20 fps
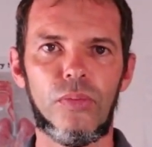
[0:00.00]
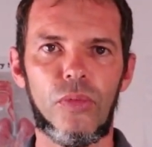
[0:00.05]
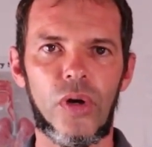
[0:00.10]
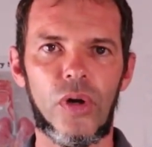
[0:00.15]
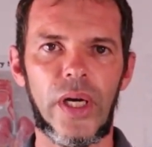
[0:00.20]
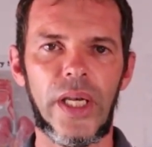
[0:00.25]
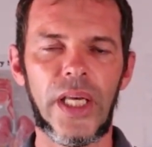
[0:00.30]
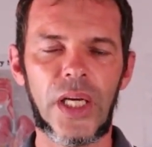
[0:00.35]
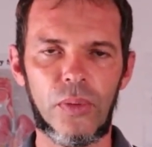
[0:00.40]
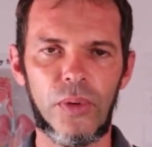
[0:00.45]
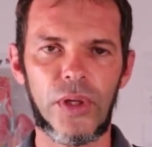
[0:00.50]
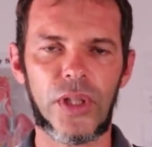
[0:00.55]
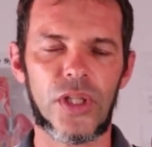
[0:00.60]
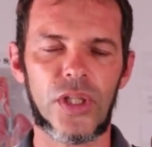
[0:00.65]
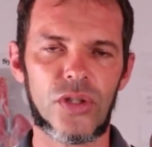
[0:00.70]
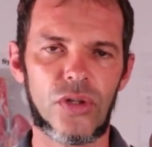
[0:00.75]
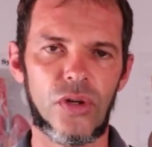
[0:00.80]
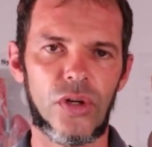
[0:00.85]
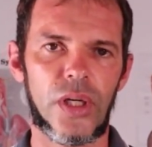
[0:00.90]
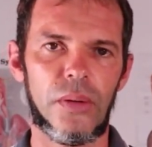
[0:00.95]
more liquid
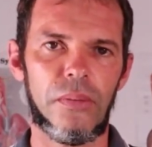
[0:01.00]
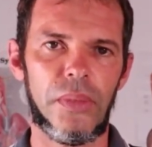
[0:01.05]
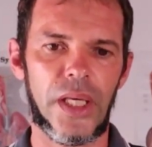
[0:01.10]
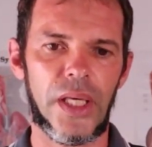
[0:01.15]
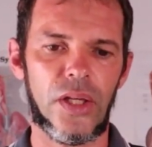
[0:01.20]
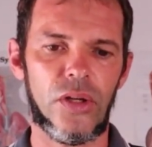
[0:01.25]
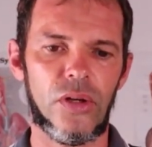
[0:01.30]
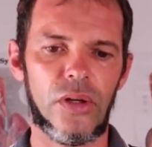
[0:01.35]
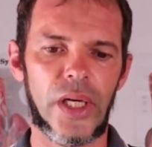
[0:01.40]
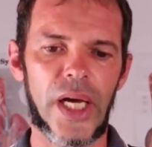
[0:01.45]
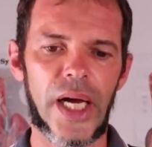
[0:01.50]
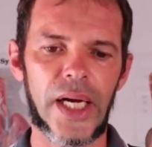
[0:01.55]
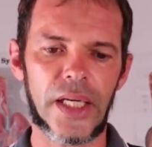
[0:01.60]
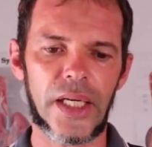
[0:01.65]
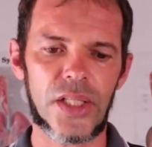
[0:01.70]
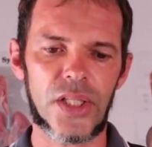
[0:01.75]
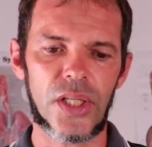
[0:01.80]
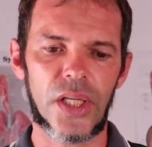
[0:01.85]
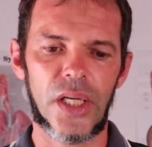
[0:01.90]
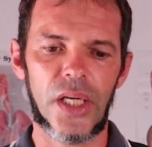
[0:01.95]
is going to be in your
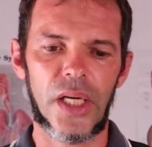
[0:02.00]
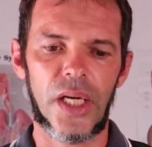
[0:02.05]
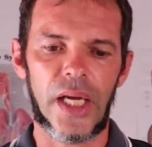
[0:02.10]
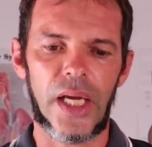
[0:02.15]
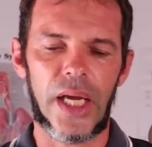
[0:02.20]
lungs,